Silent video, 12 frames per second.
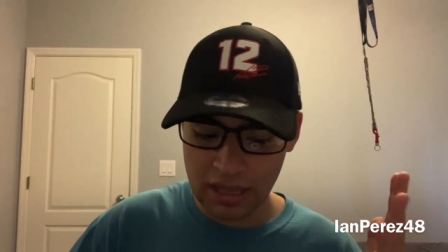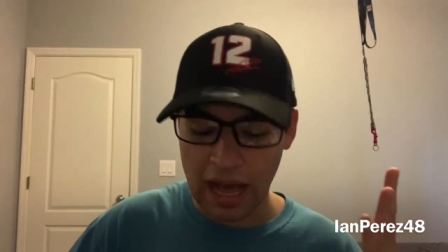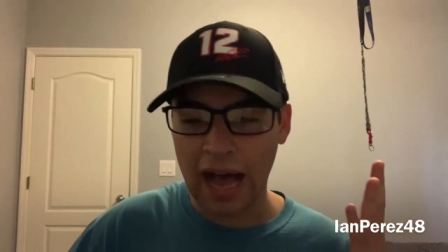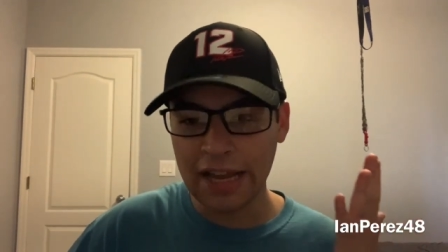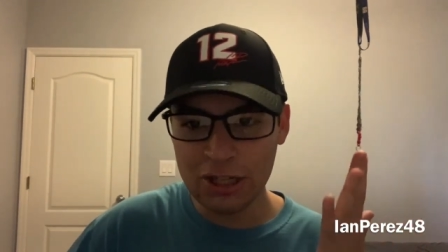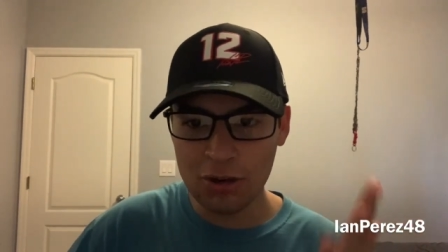
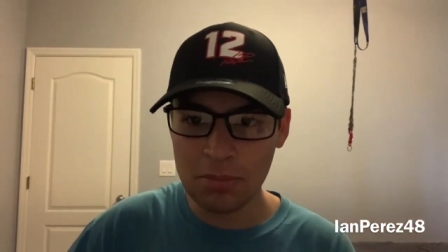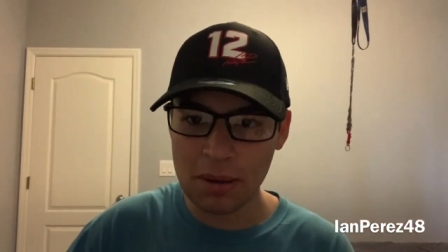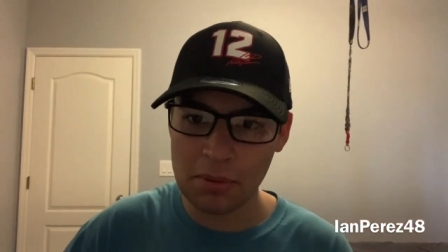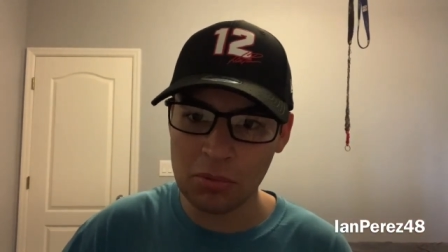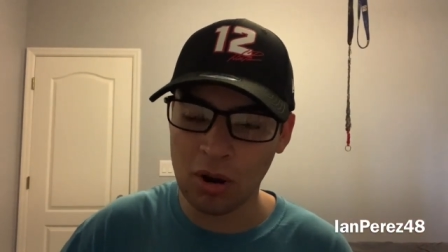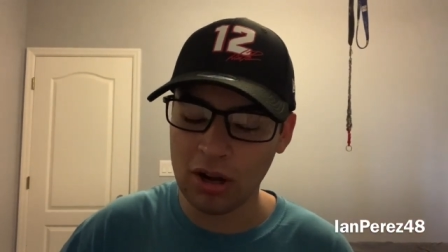I know
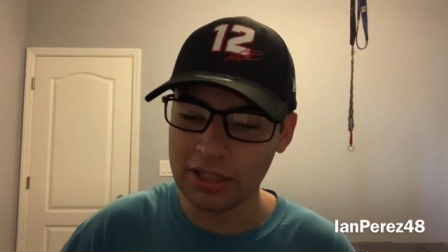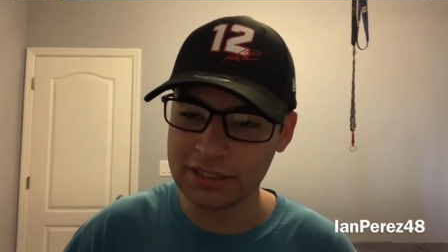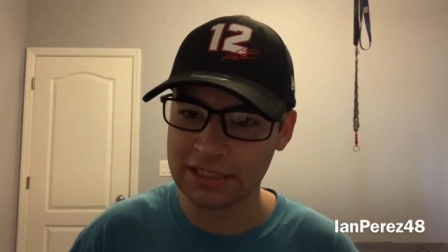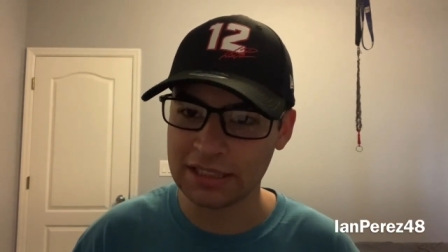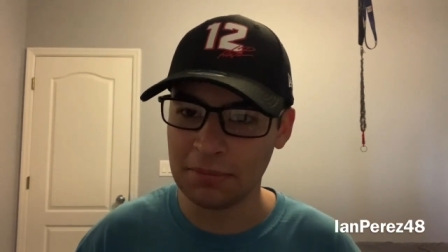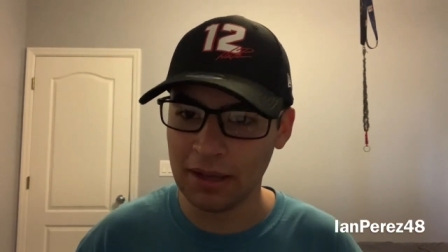Bubba Wallace
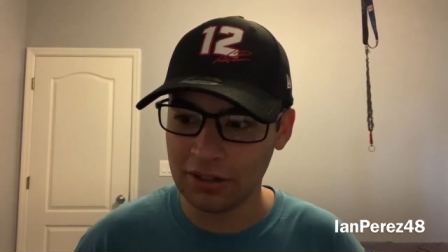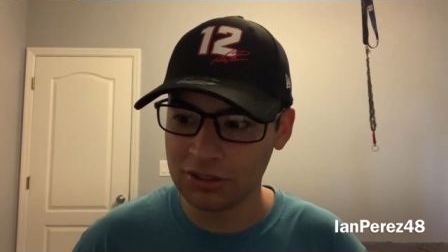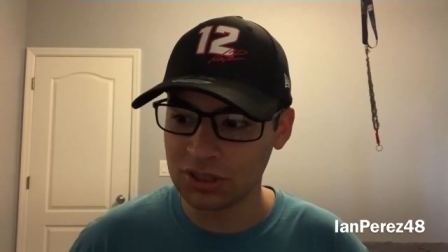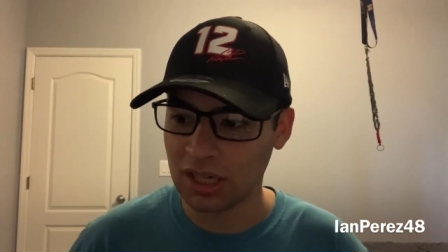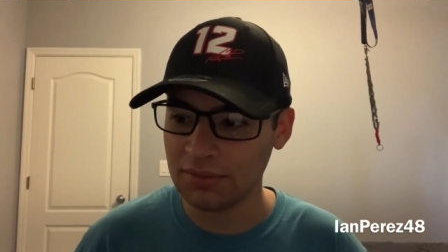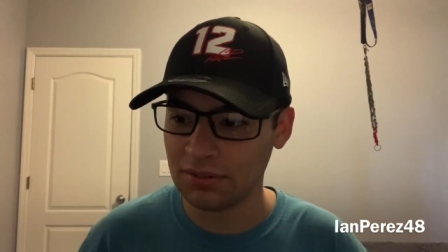is a better
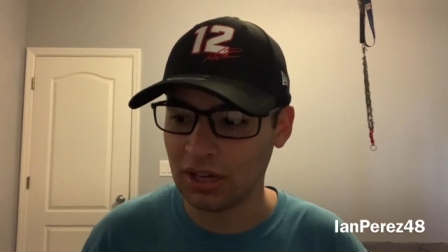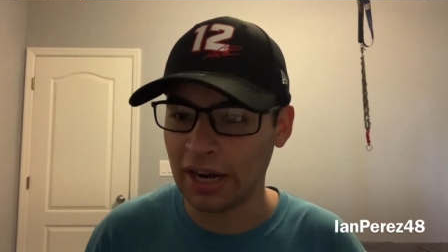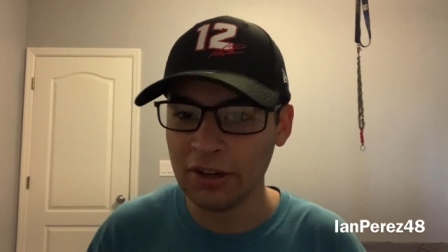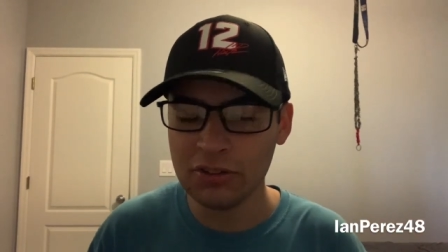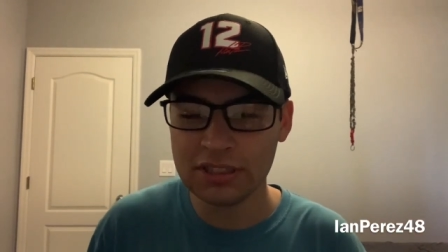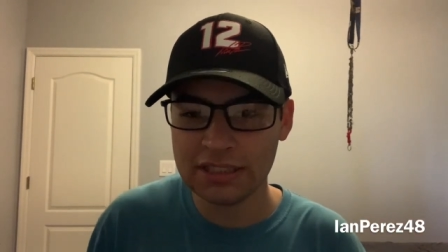driver. I
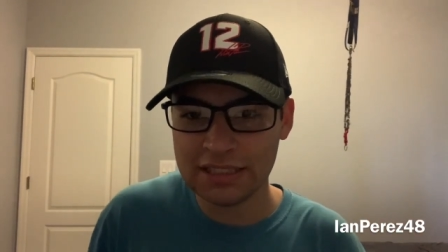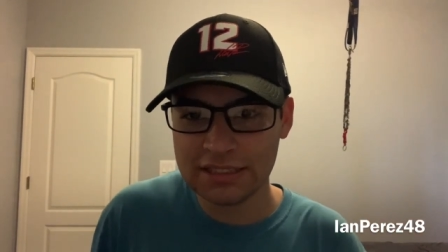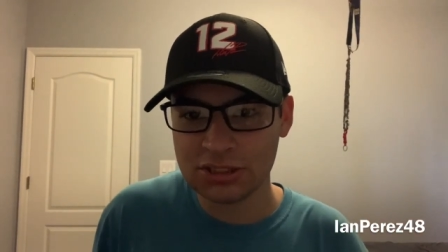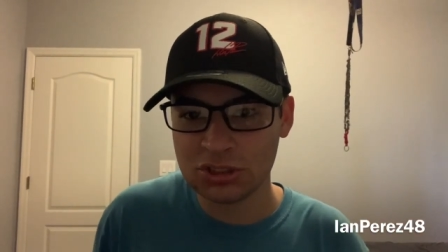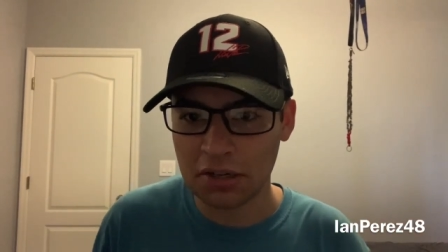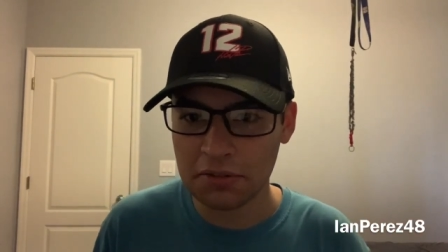know he's a
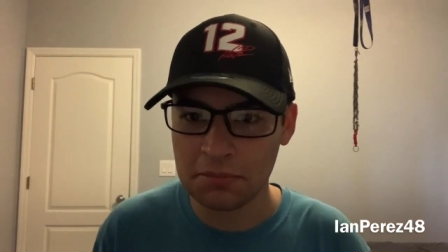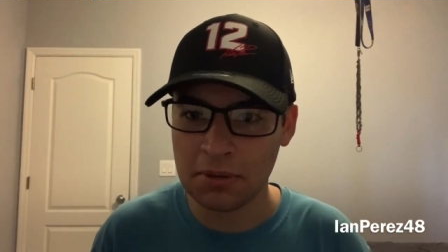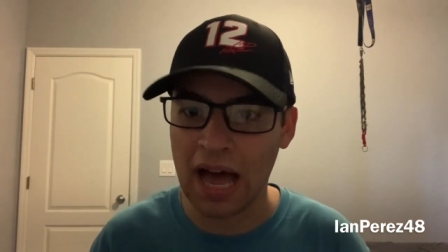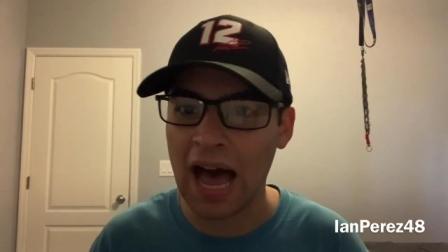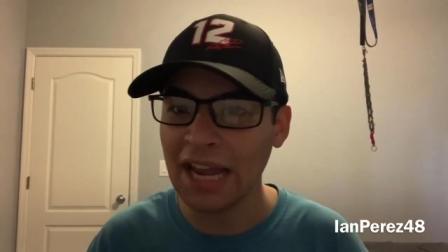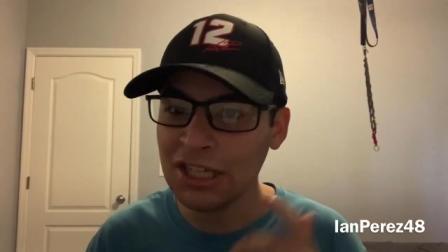decent driver,
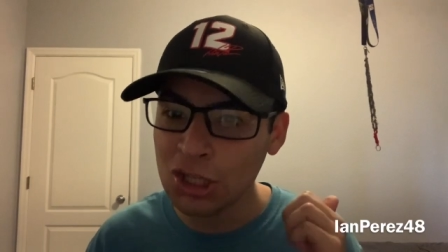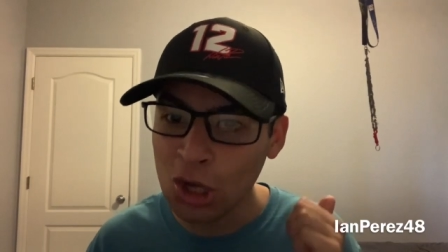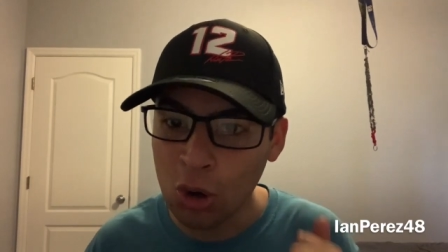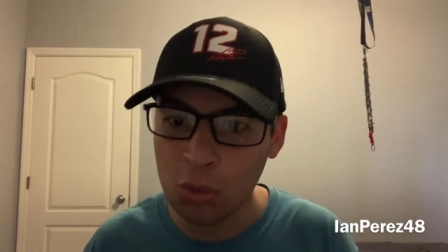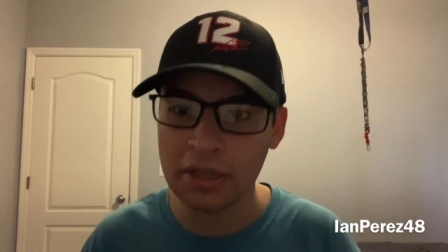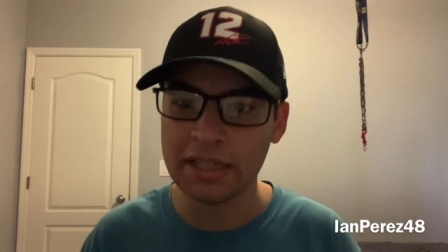but I
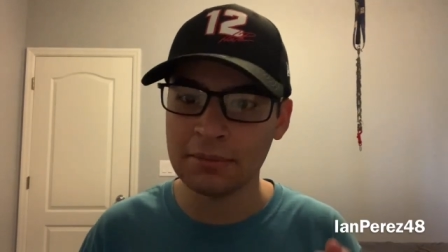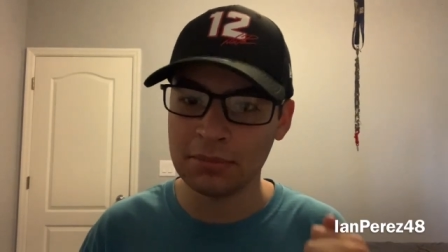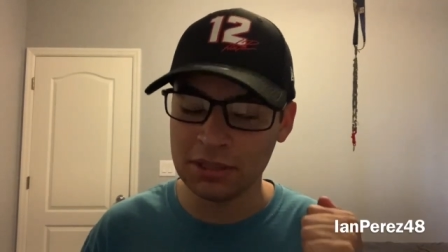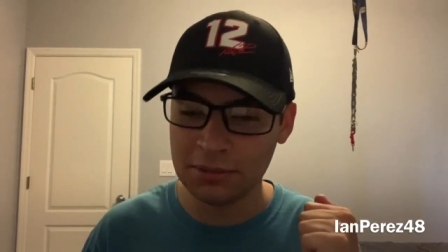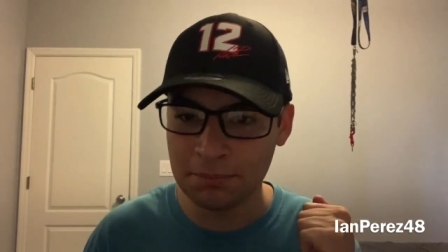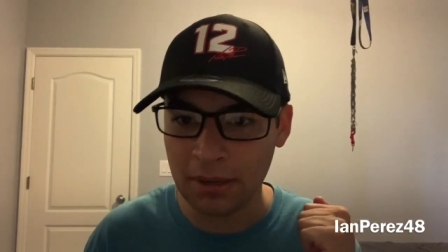know he can
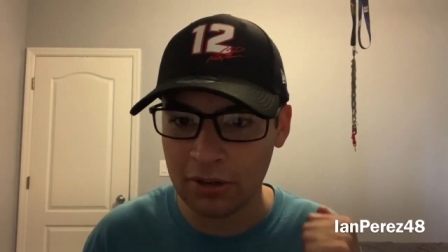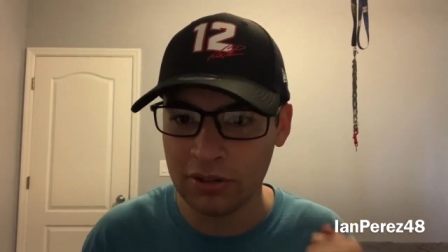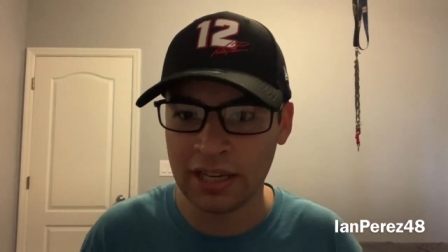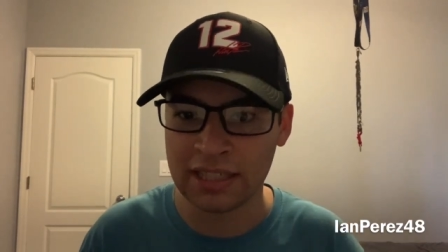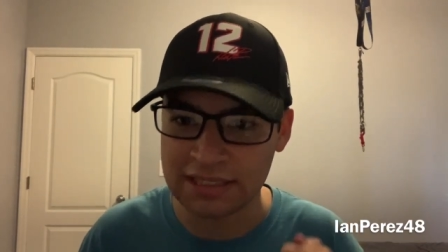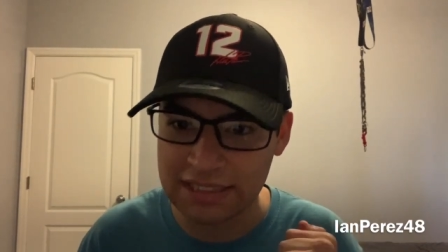be better
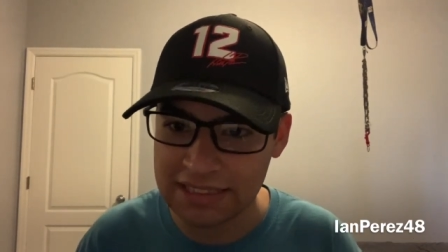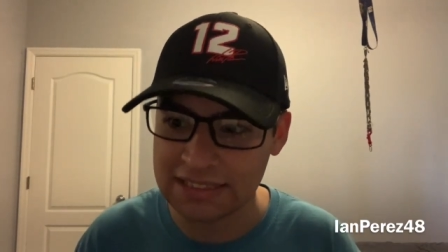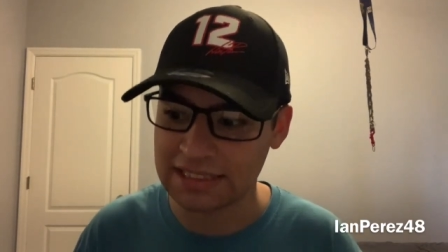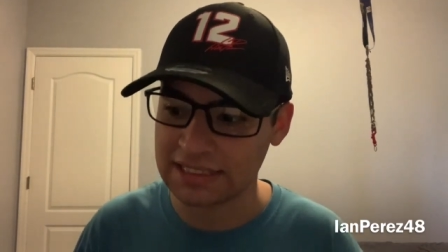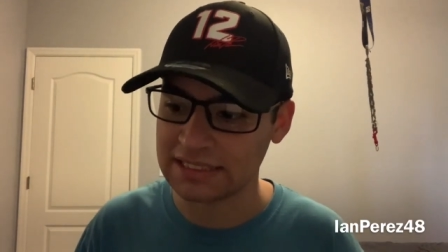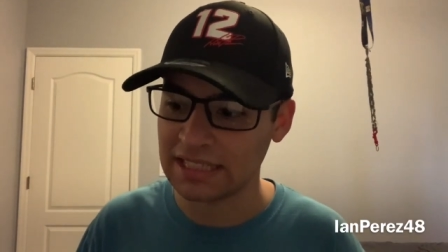than
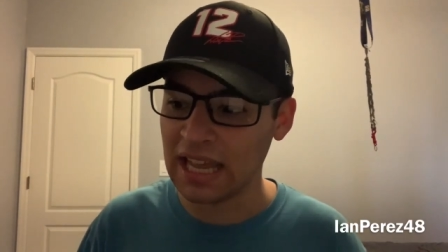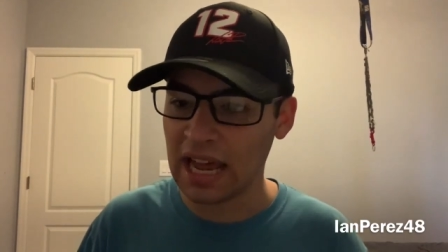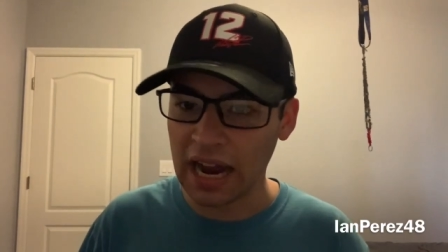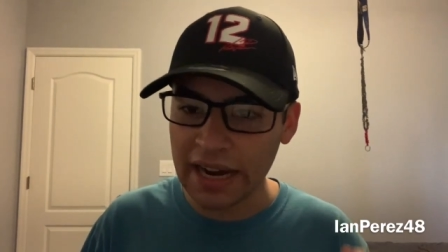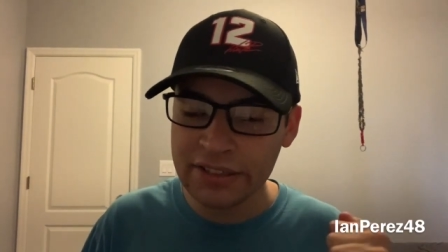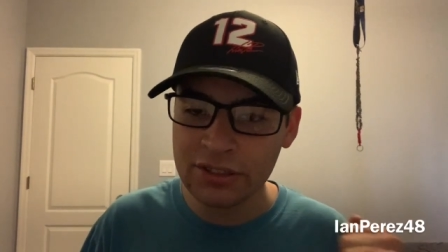decent.
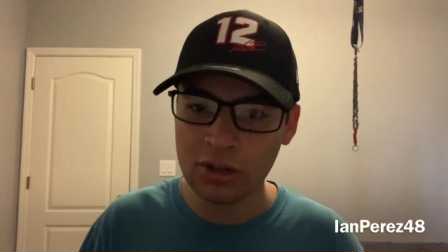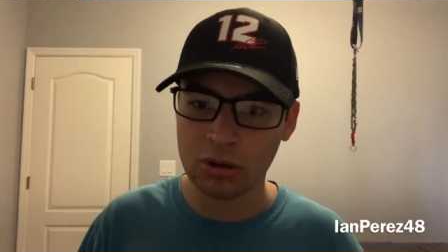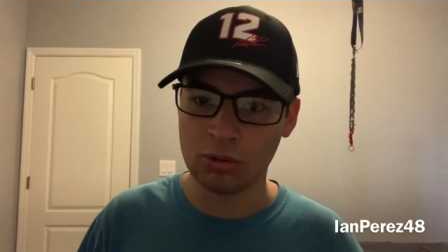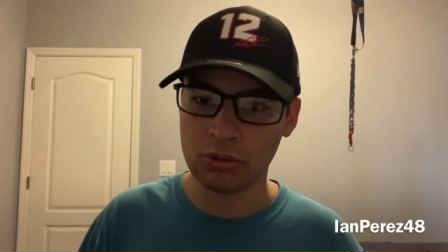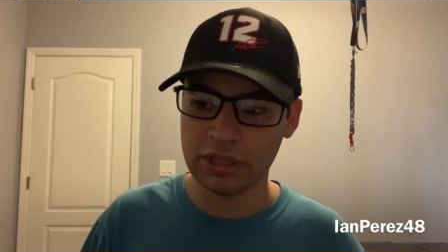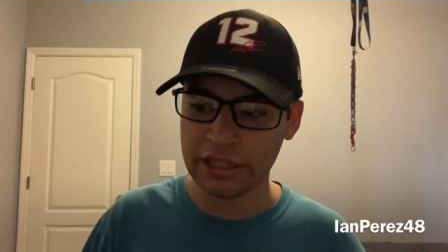I
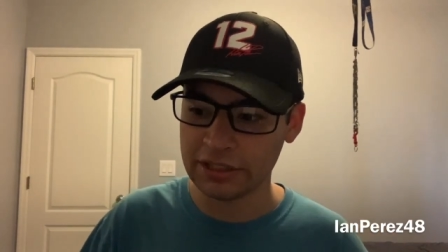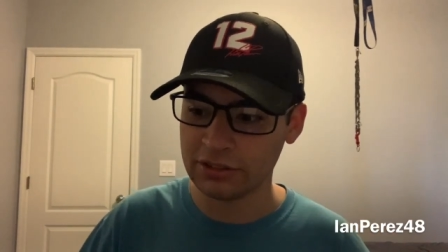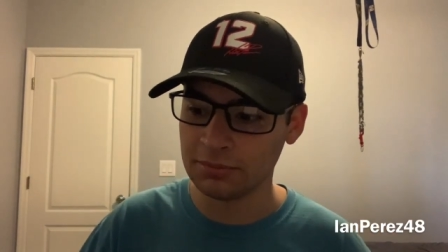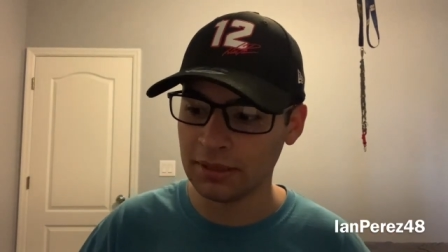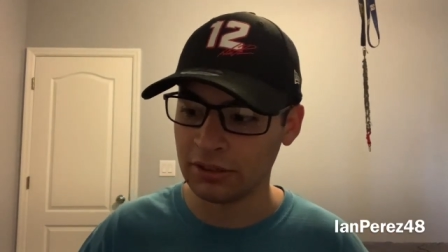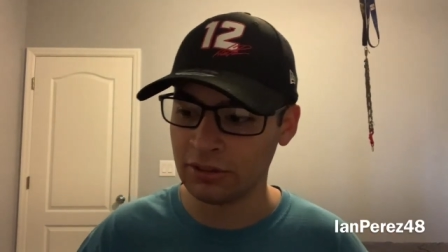know he can do
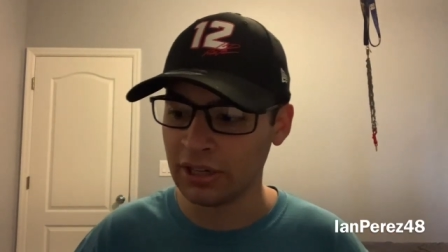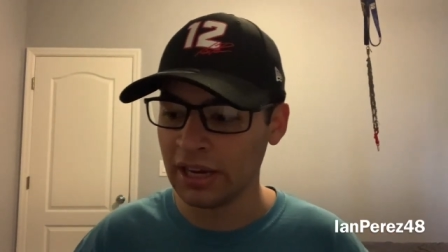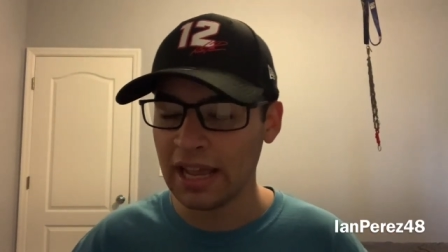better.